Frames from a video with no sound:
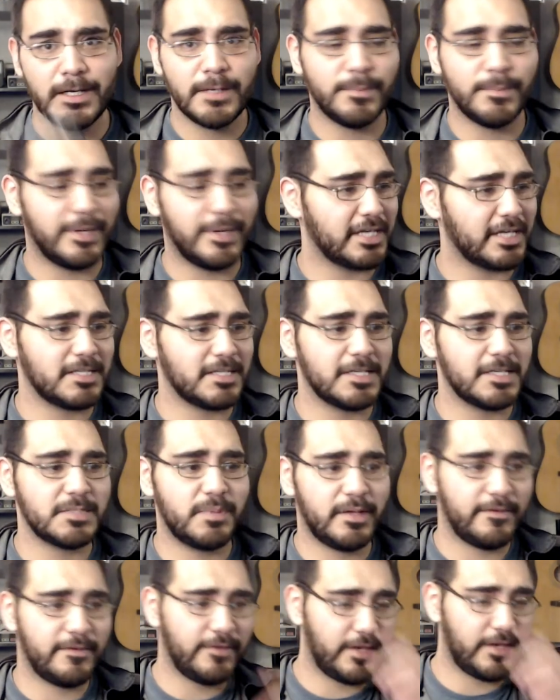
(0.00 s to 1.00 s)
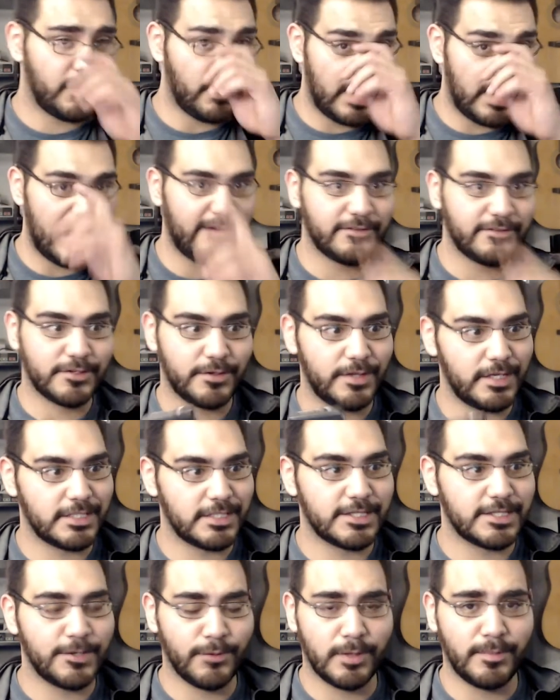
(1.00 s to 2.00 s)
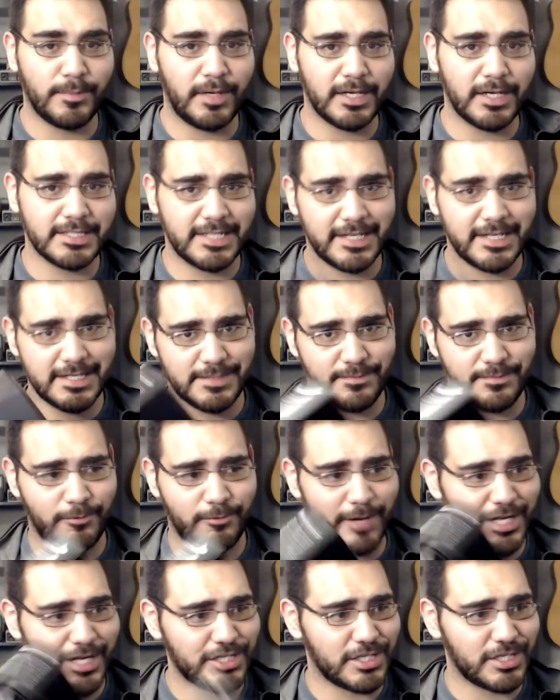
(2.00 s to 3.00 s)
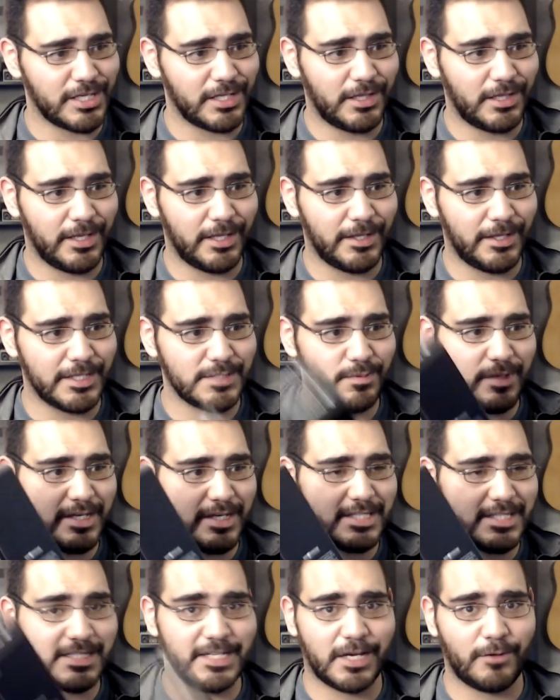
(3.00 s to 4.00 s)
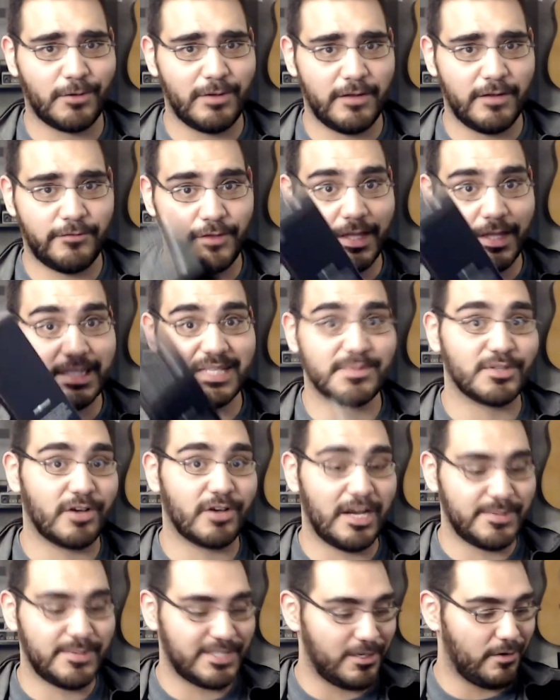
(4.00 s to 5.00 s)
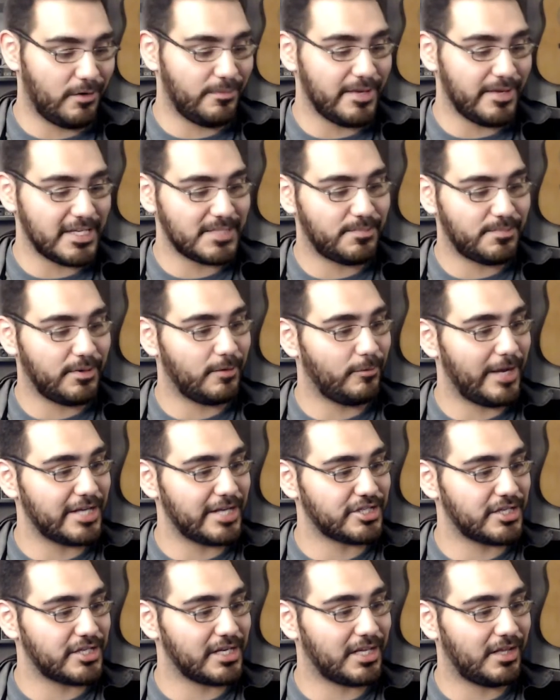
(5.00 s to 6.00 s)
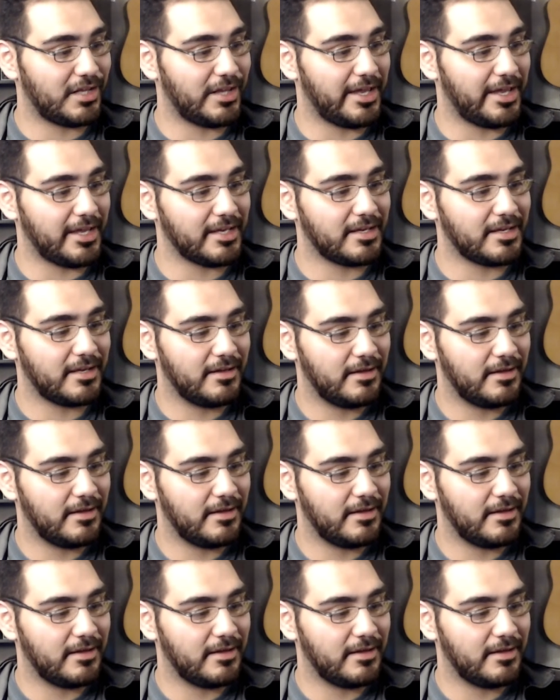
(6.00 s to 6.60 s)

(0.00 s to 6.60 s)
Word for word: My next Let's Play video after these two unboxings is my Ratchet and Clank Let's Play. Stick around for that. Subscribe so you don't miss, but Ratchet and Clank...